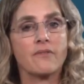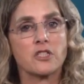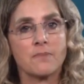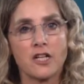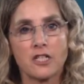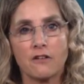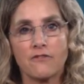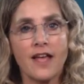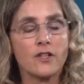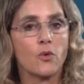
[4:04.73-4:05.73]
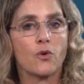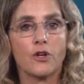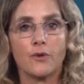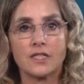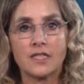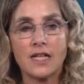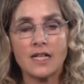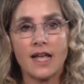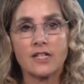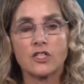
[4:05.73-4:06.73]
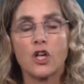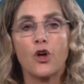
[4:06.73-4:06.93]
special event or who are teenagers